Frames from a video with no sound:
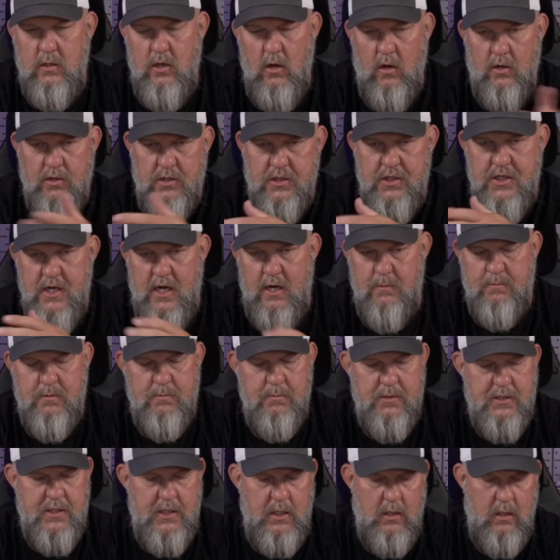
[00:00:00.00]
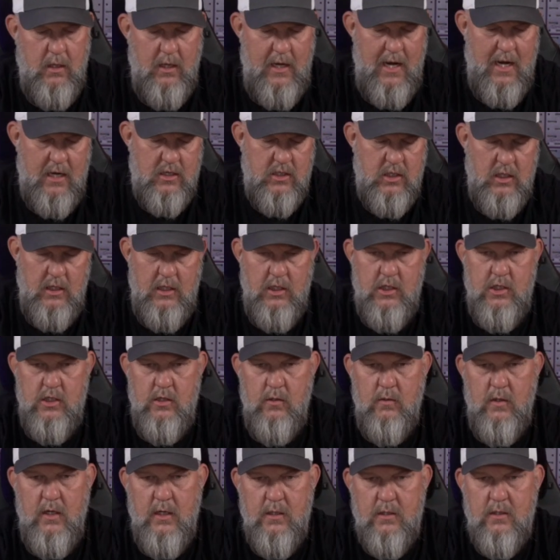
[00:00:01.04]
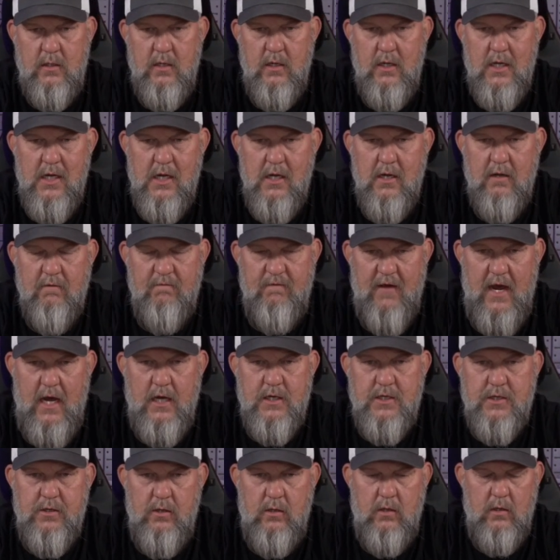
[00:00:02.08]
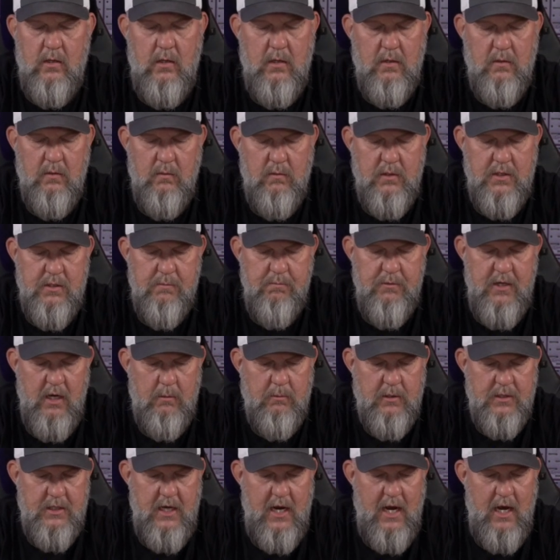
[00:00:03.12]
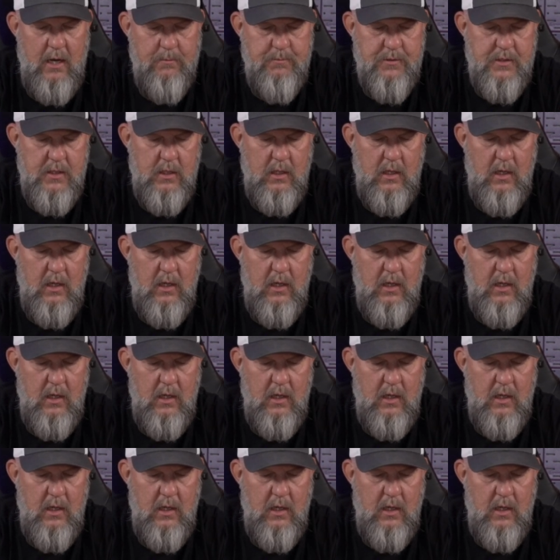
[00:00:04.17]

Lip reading: You know, I'll just set up some steel and actually shoot it faster with some double taps